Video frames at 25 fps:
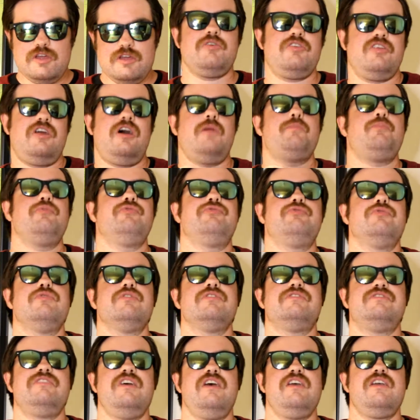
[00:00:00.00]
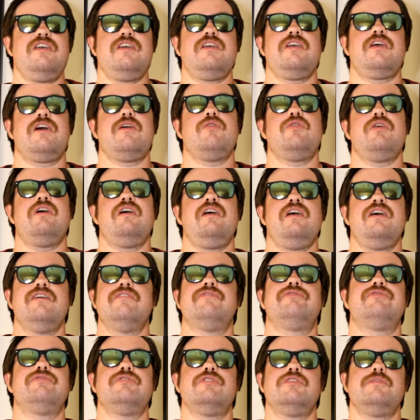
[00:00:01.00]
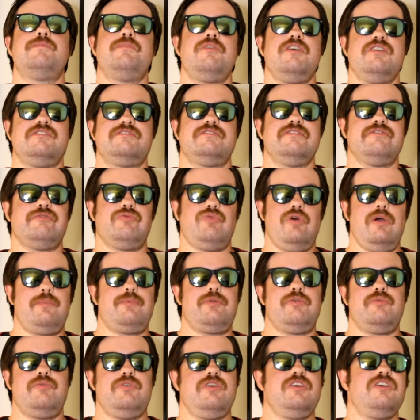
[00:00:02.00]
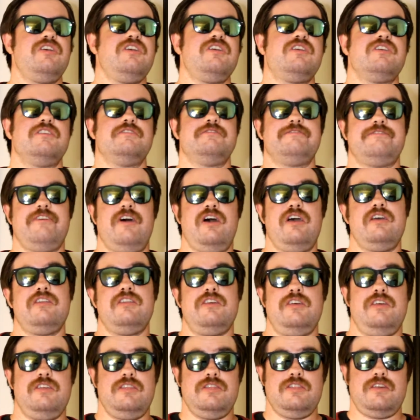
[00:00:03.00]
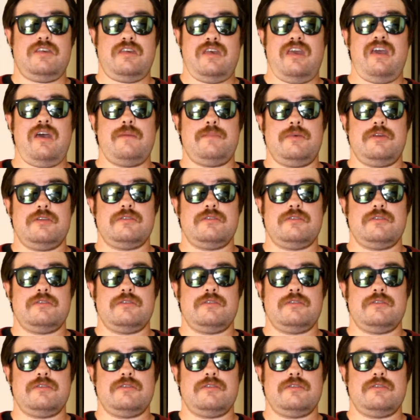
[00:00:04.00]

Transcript: but not before taking out every piece of weaponry he can find in the cabin,